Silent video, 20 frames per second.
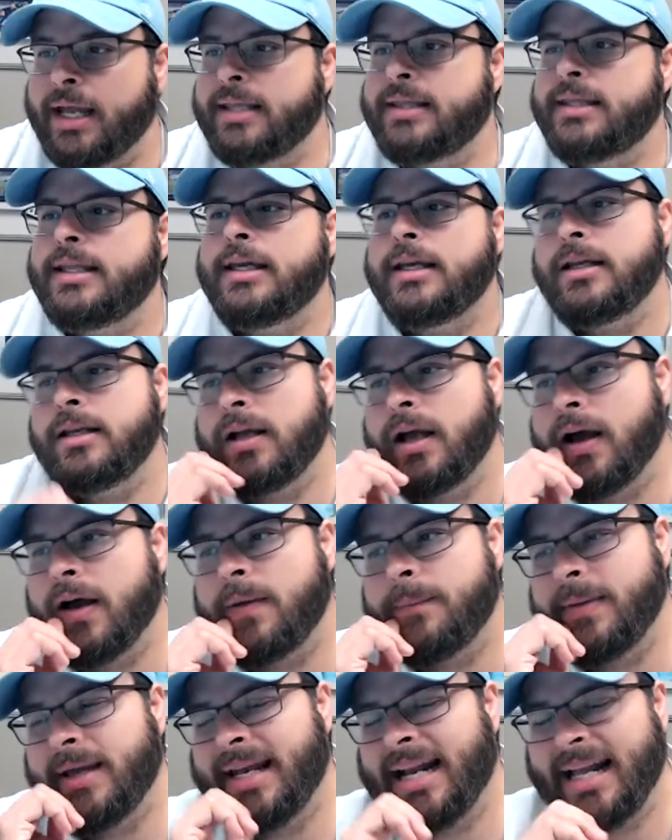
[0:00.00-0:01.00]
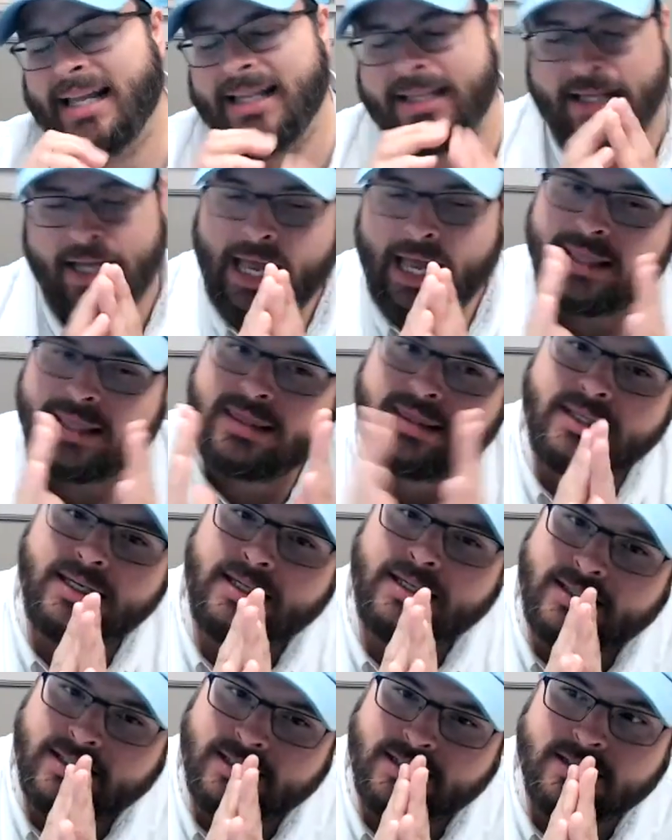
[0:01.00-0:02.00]
And then I
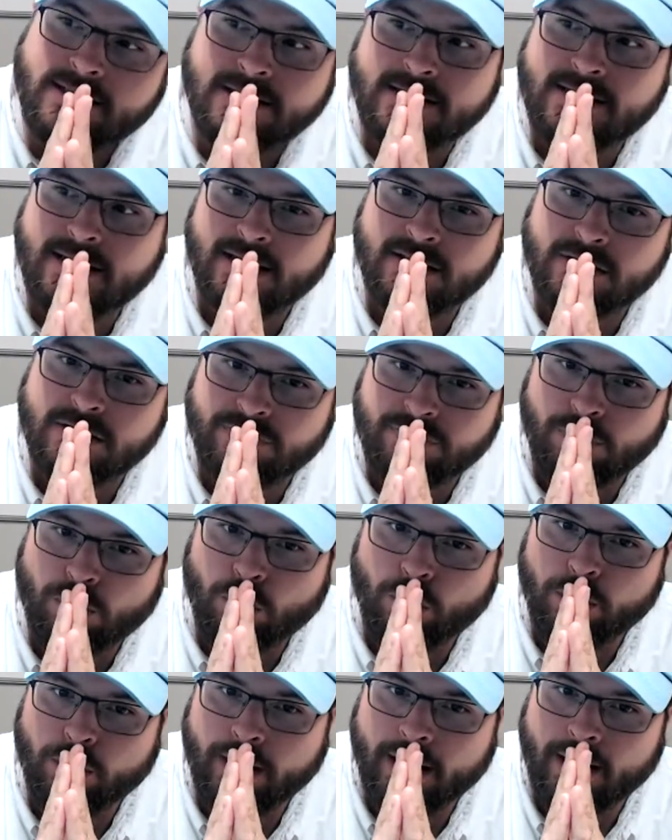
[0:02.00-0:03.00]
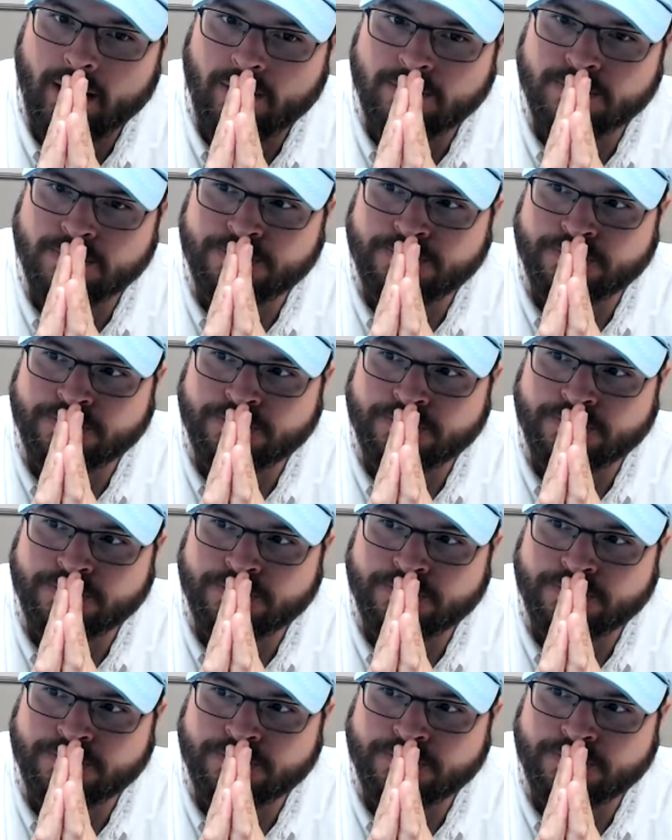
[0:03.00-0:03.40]
think this is test 4 now.